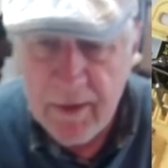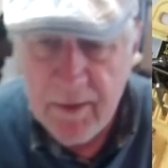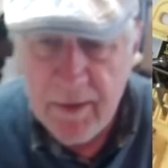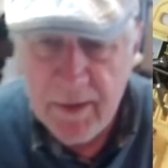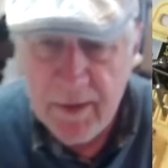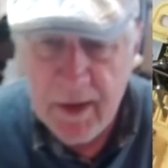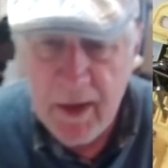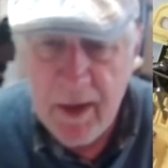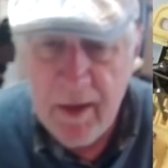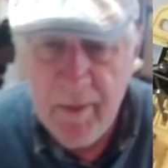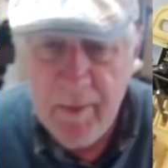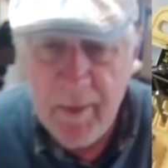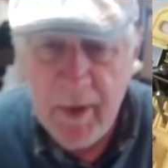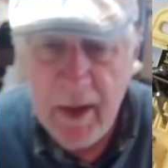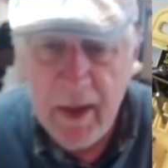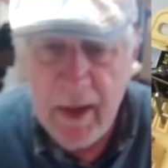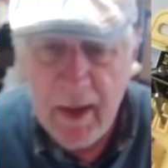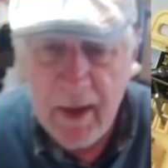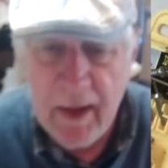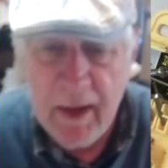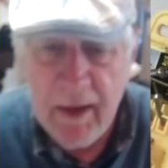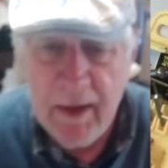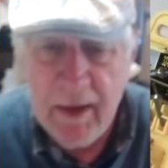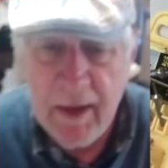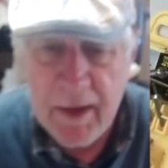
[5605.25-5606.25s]
It's got to be
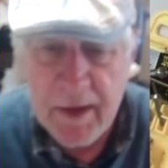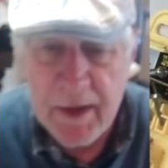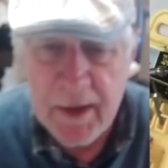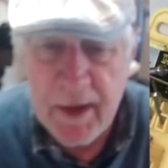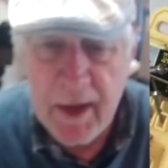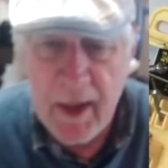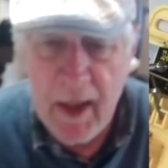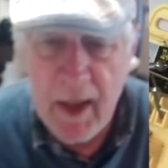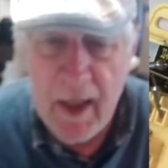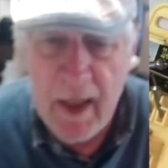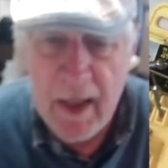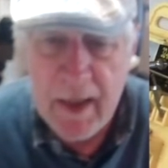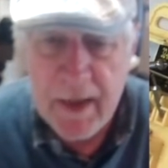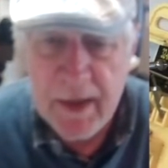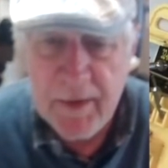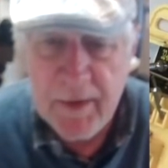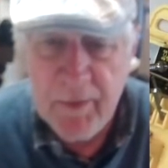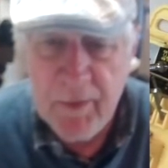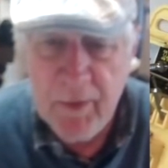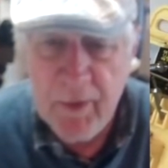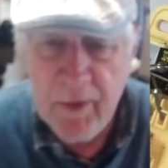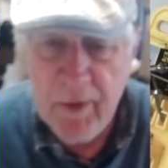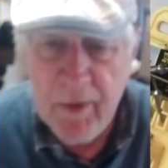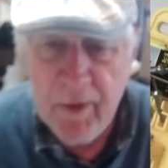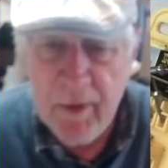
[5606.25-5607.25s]
like a dozen guys
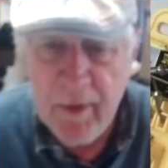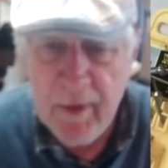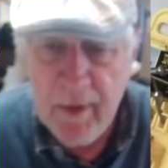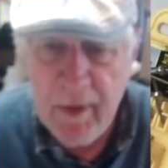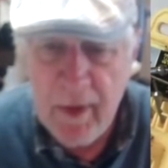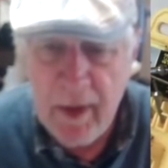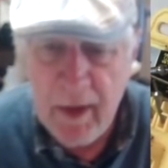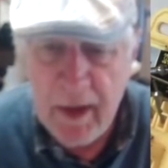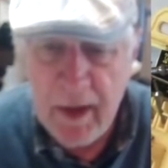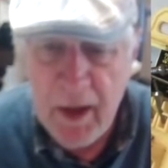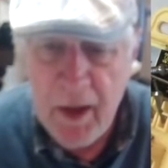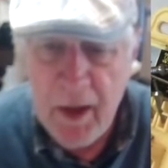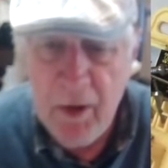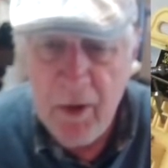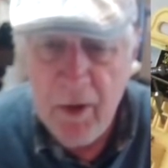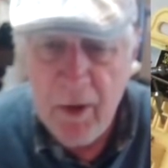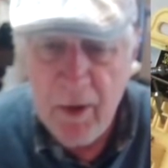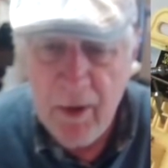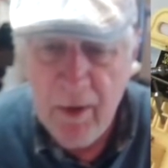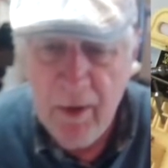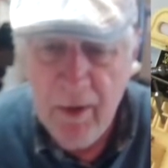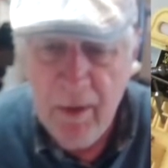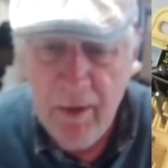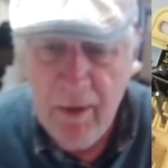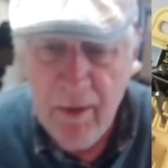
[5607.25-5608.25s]
for a year
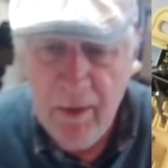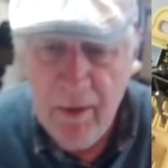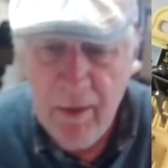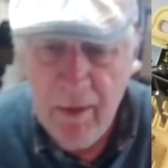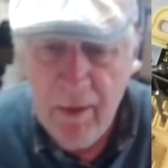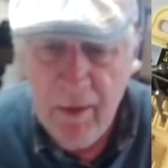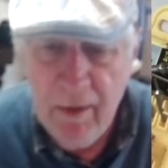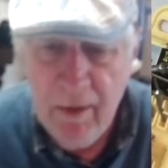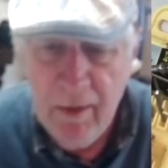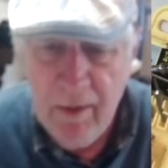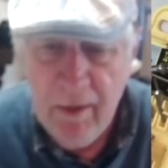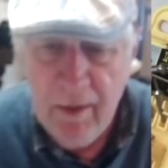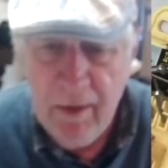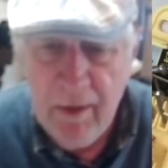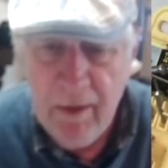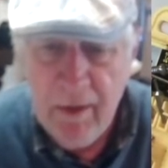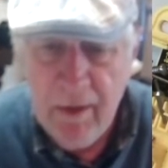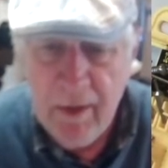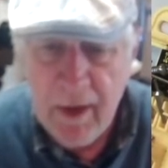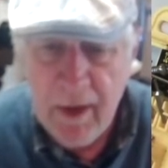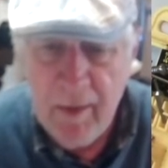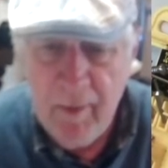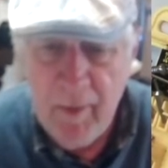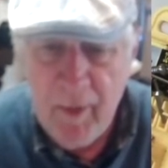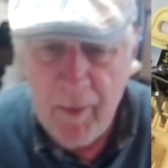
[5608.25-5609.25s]

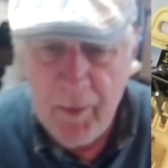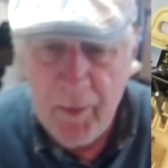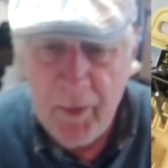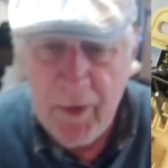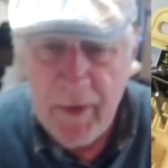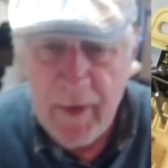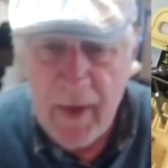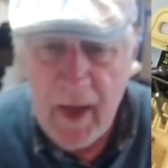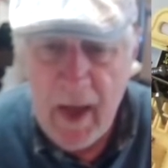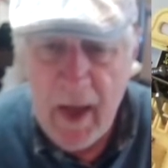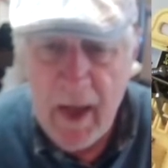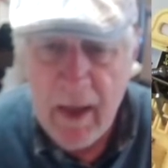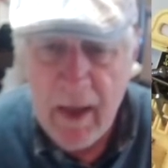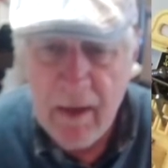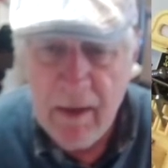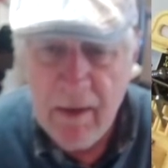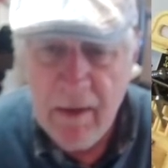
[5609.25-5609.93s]
to come up with that.